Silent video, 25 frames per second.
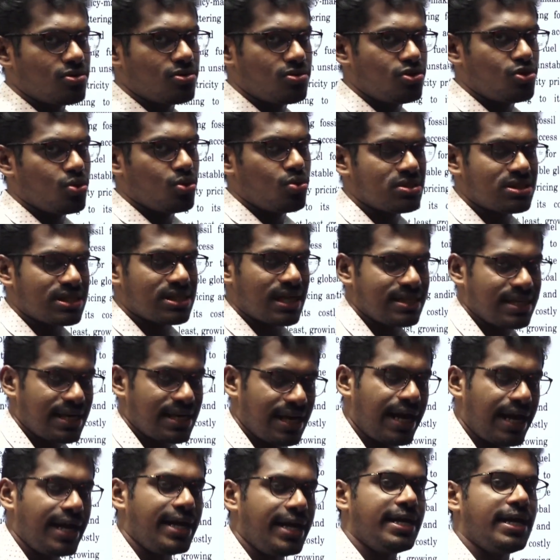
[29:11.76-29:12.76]
choose such
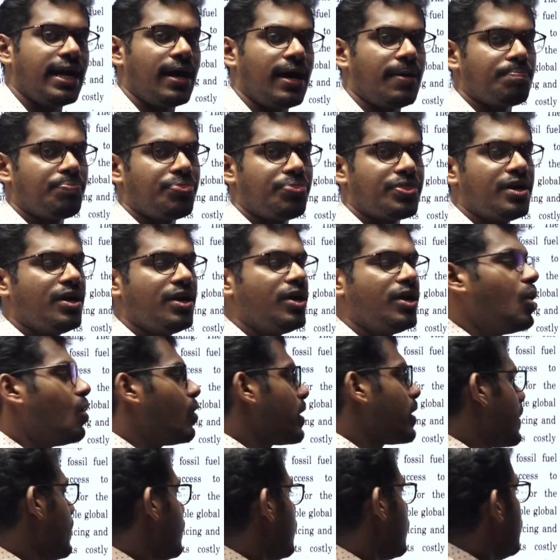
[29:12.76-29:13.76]
an idea,
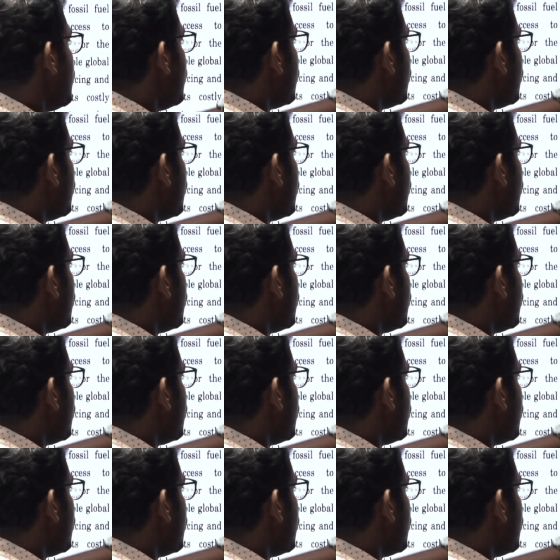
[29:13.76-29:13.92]
or